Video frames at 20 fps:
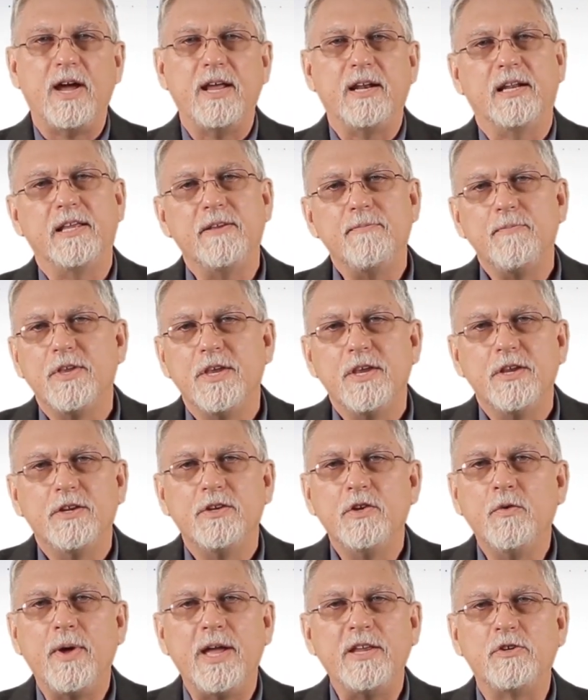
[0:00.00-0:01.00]
Finally,
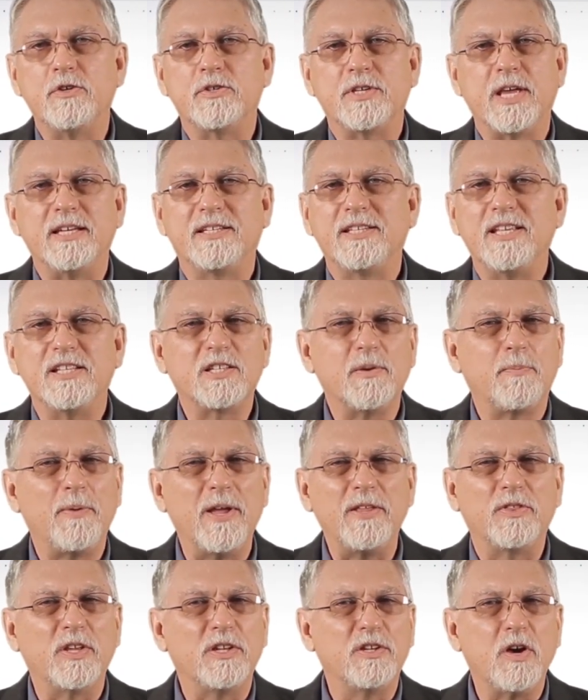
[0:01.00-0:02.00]
New Agers
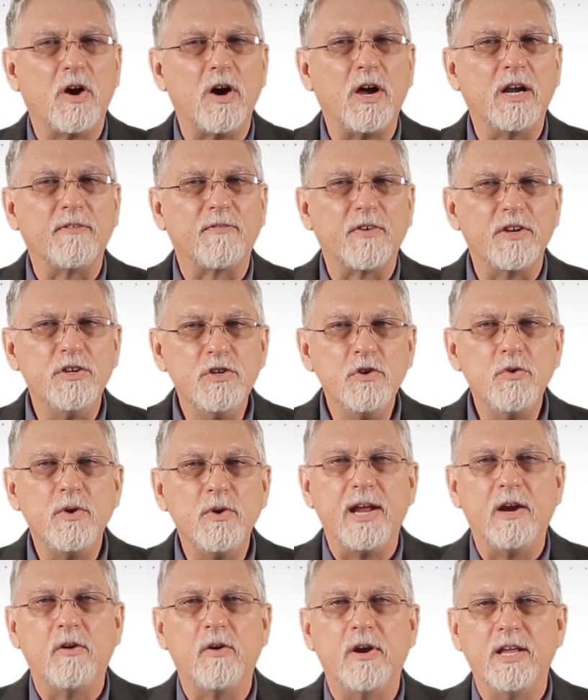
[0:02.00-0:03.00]
anticipate the dawn of a
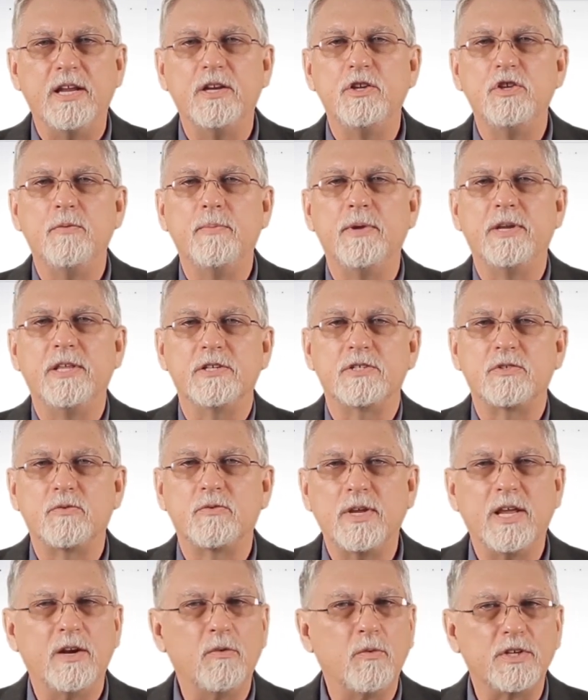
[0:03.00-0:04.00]
new era in human
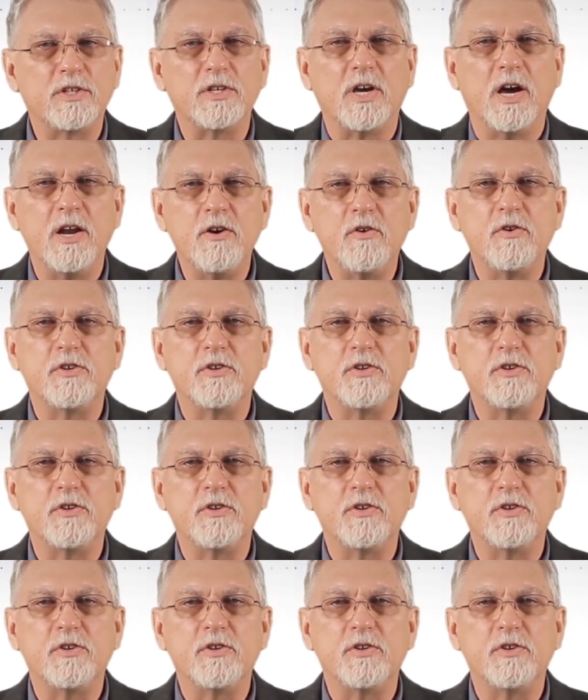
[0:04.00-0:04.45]
history in which